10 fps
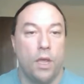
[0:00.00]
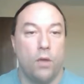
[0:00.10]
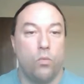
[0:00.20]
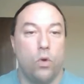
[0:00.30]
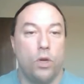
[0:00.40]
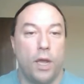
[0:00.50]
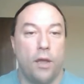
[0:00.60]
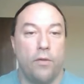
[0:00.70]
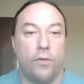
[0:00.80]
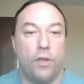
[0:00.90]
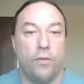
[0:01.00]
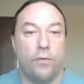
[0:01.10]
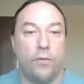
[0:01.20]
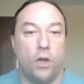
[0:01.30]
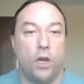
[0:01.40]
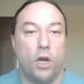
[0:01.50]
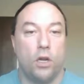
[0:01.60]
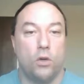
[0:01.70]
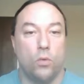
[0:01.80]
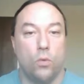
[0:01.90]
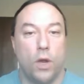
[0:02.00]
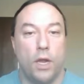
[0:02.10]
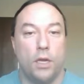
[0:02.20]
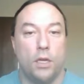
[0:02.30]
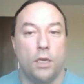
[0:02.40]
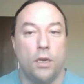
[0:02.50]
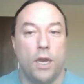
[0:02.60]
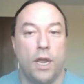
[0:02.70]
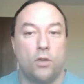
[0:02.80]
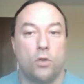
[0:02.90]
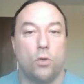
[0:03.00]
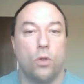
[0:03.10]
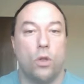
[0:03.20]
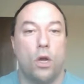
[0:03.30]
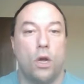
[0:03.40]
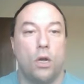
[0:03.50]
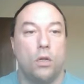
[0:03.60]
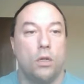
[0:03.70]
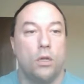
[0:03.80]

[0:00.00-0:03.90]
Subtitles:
and would have if God, right, natural law,